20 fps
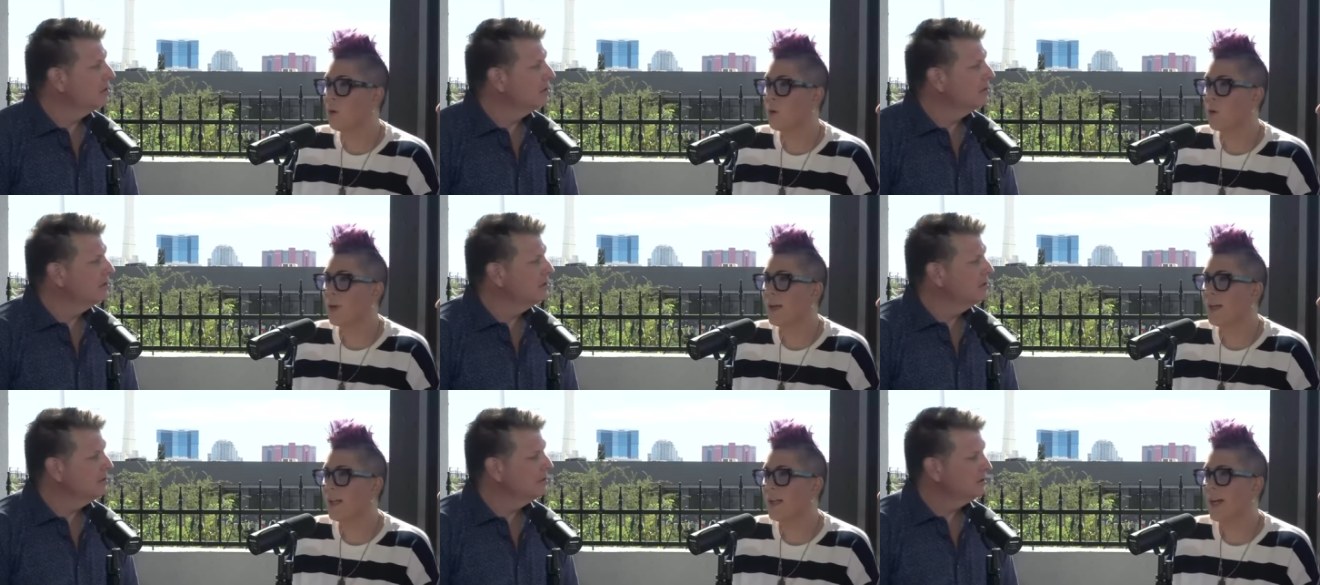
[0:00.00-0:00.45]

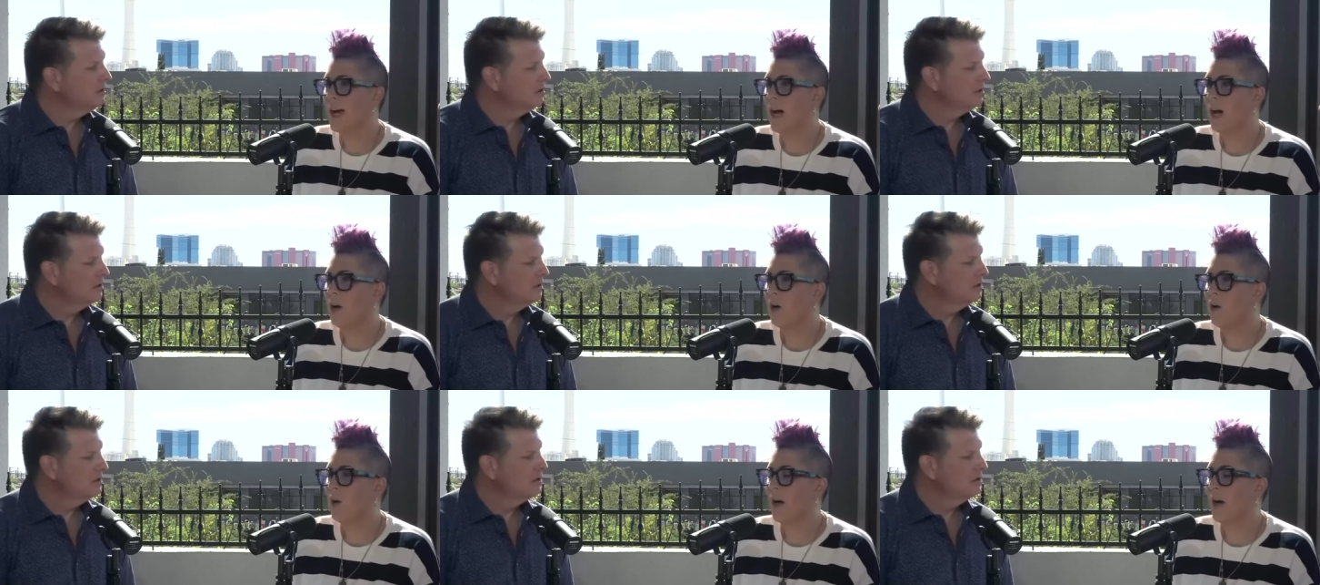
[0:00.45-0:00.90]
Speaker 1: right
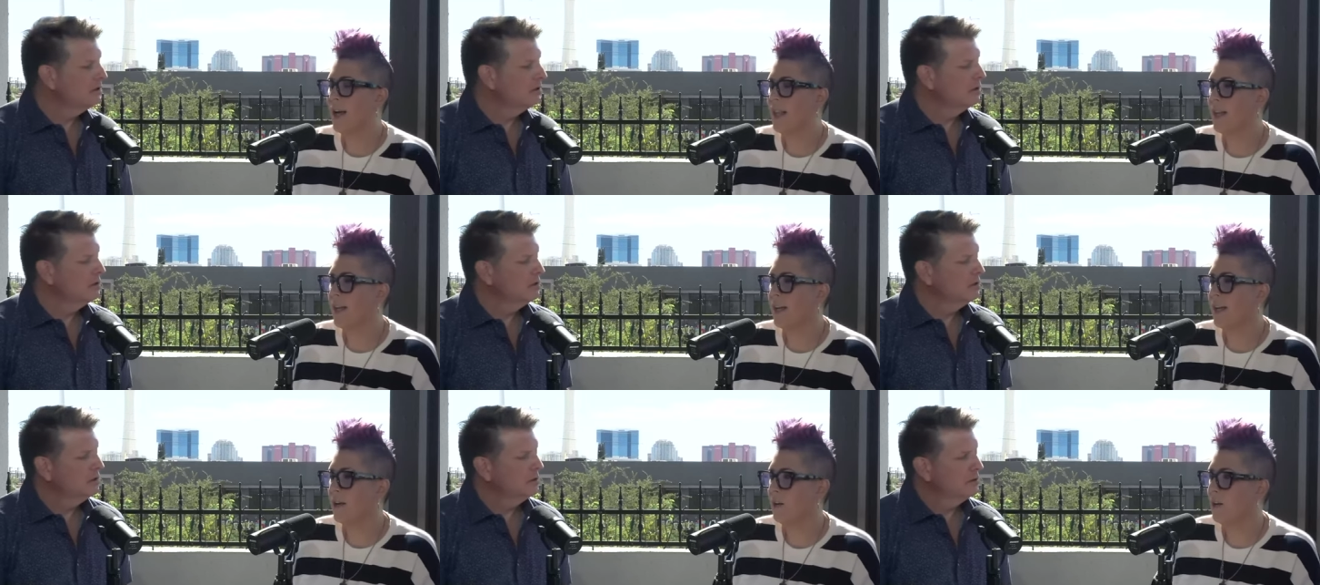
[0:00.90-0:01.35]
now, I
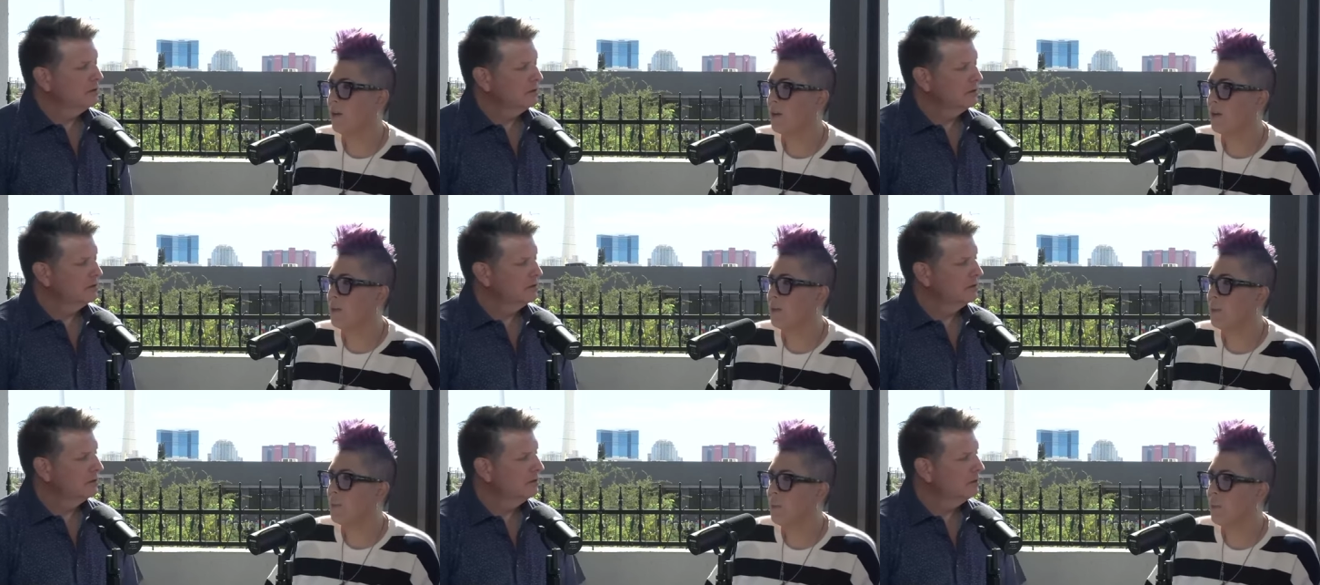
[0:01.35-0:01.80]
think uh,
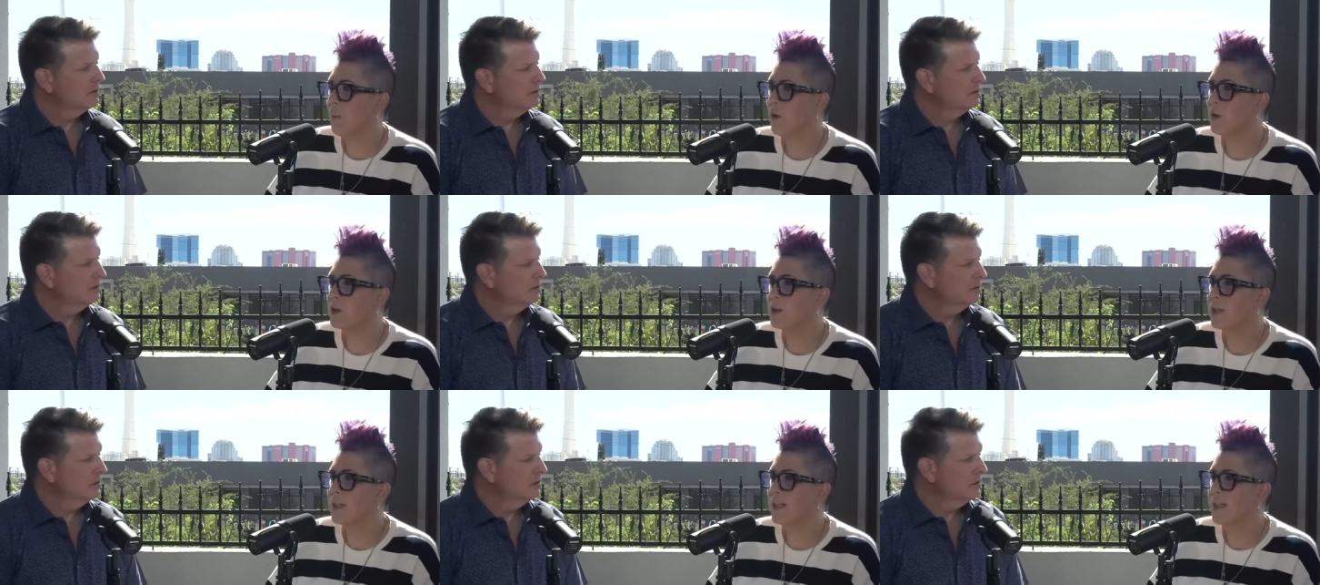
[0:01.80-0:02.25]

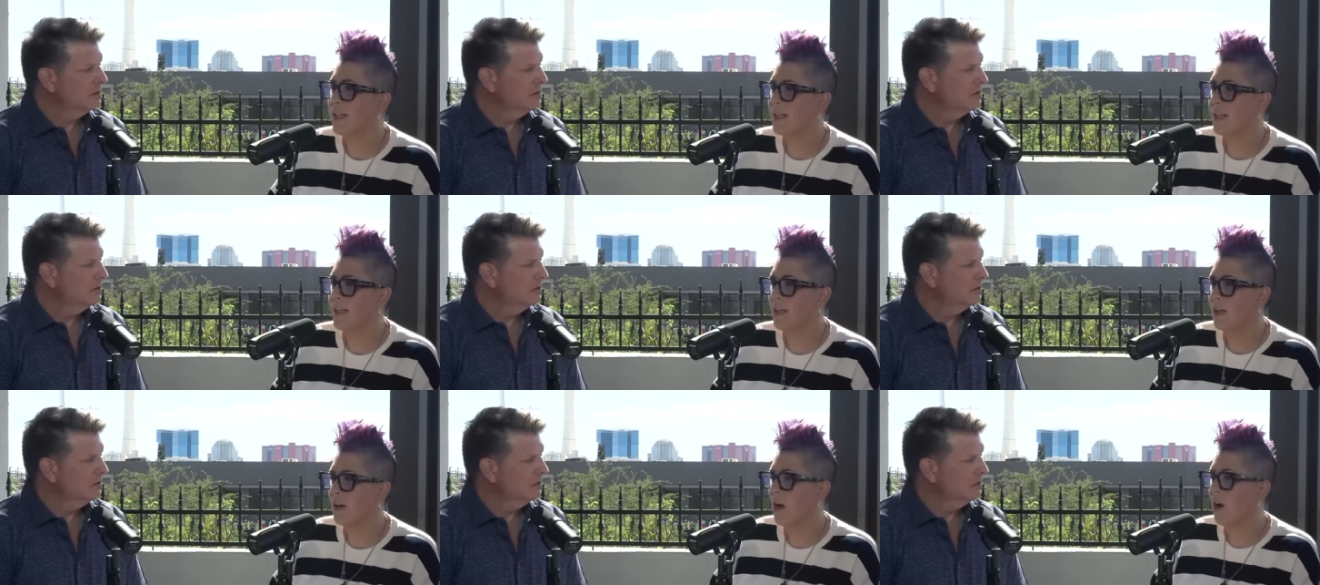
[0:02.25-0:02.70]

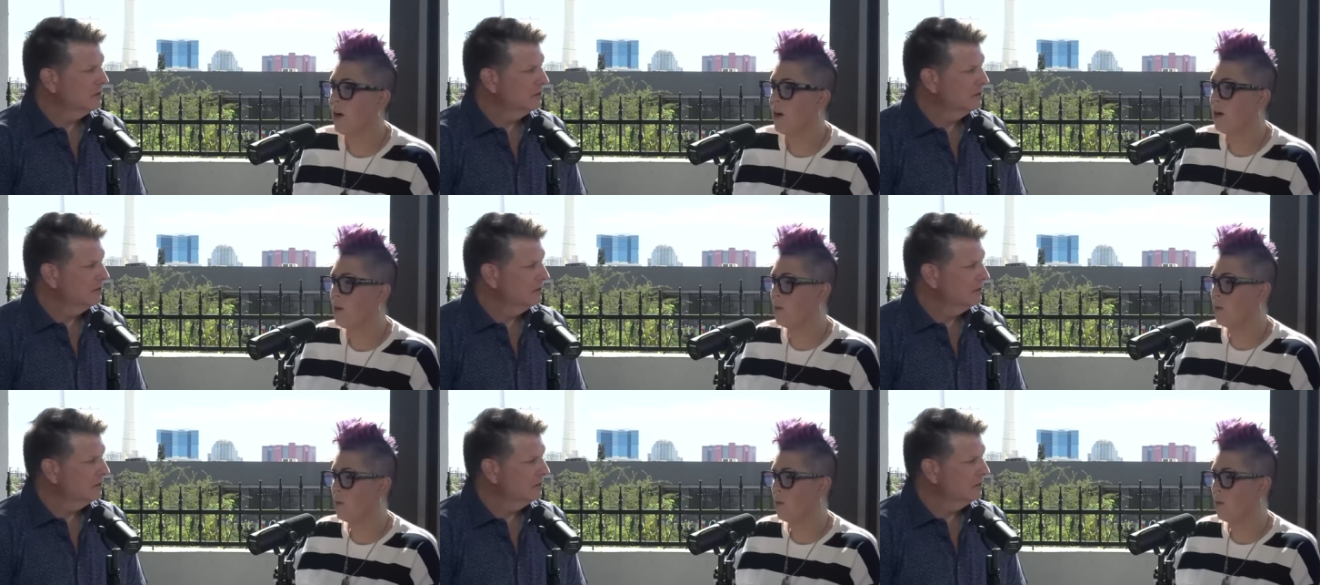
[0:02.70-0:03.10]
mostly uh,